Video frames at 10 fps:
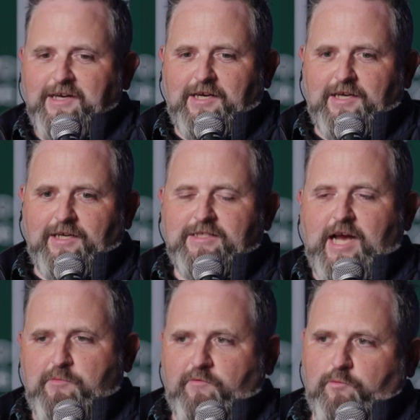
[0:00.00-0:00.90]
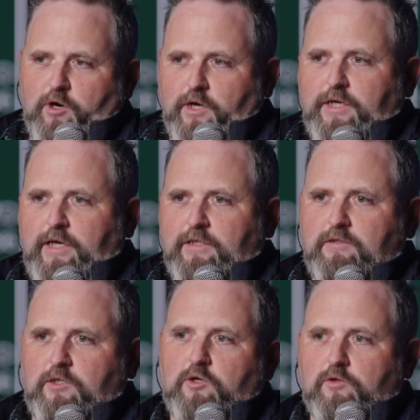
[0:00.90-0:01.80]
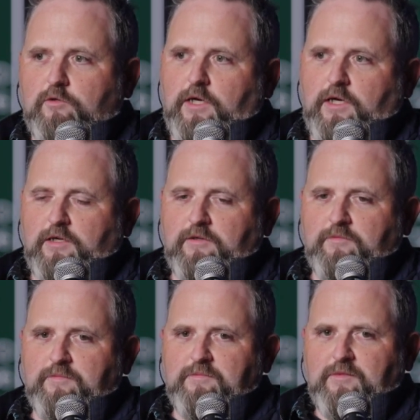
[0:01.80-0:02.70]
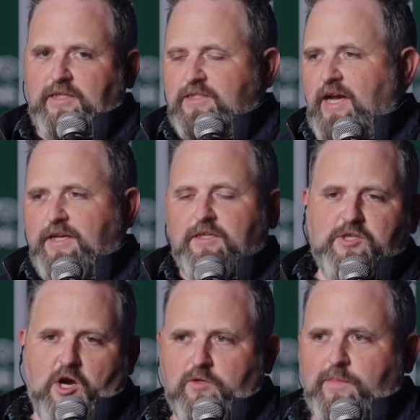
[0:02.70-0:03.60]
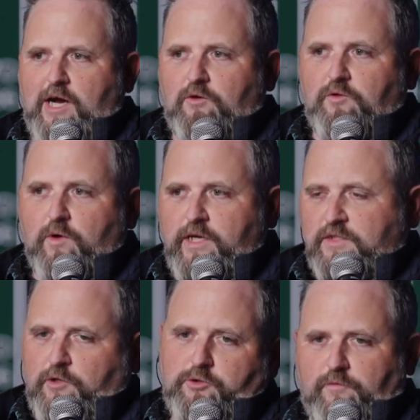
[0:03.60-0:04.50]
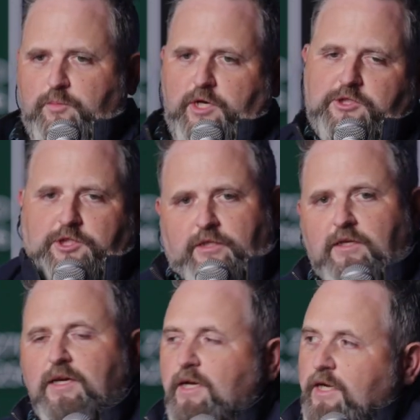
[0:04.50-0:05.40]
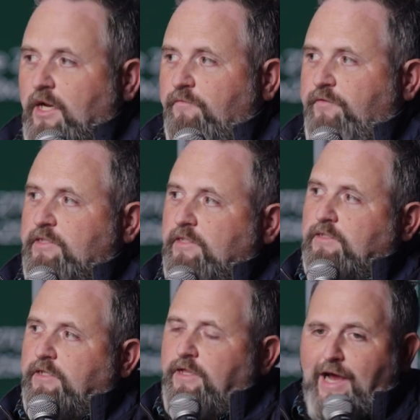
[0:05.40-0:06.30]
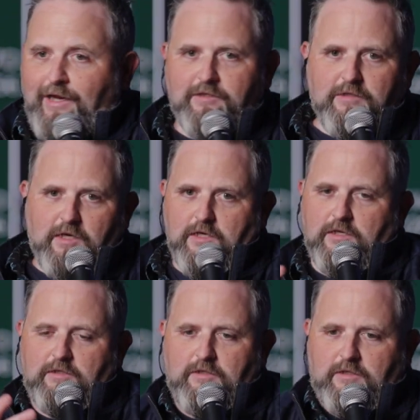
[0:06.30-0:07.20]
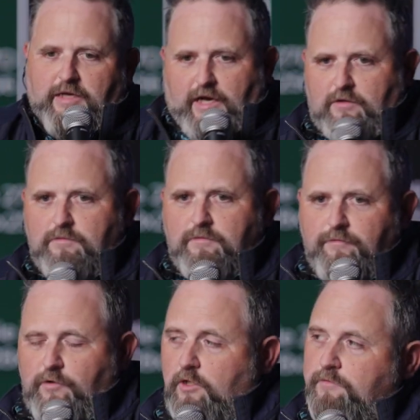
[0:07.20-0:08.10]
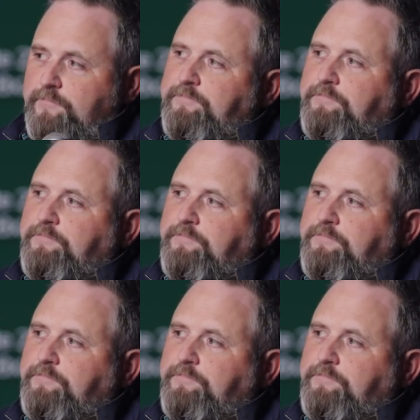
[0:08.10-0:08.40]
type of work. And so excited to talk about the ways virtual production kind of fits into that flow.